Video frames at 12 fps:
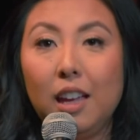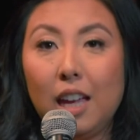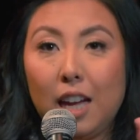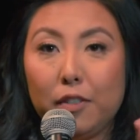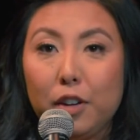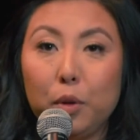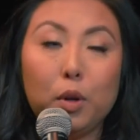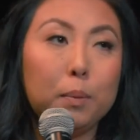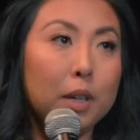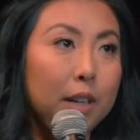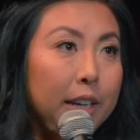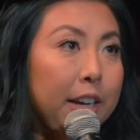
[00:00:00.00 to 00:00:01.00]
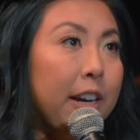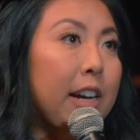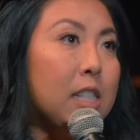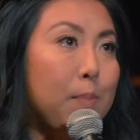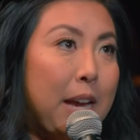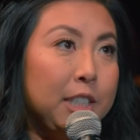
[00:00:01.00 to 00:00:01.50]
Every woman in here
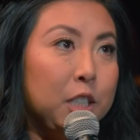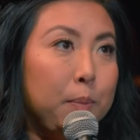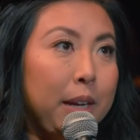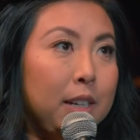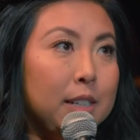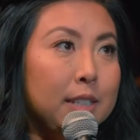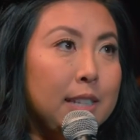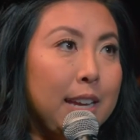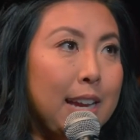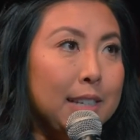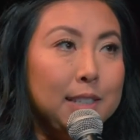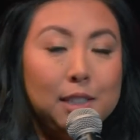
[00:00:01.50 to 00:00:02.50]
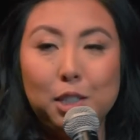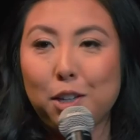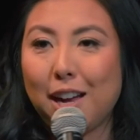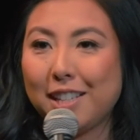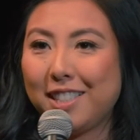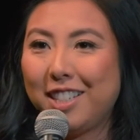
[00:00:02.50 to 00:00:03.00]
has masturbated to say yes to the
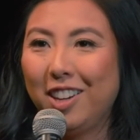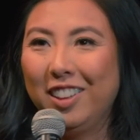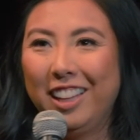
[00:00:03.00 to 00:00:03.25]
dress. Vera